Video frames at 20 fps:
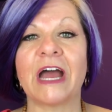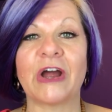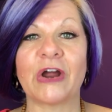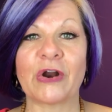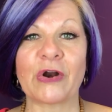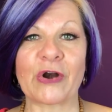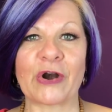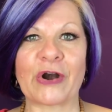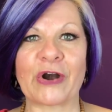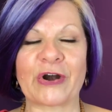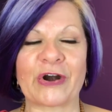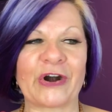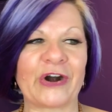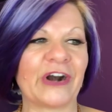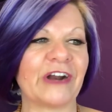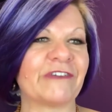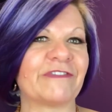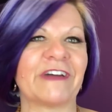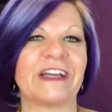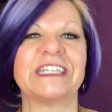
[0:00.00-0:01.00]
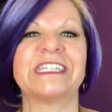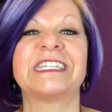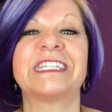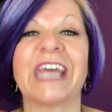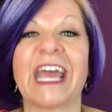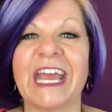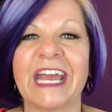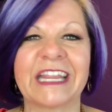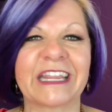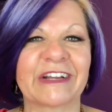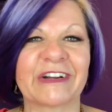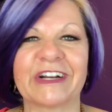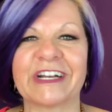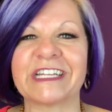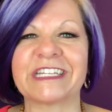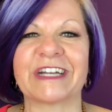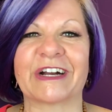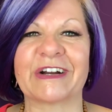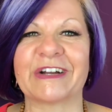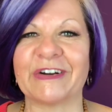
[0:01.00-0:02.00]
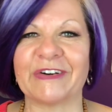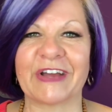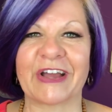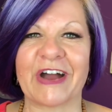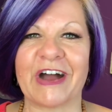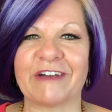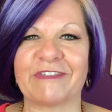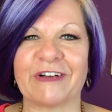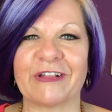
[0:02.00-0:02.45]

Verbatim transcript: her, if I say it, they're gonna start going off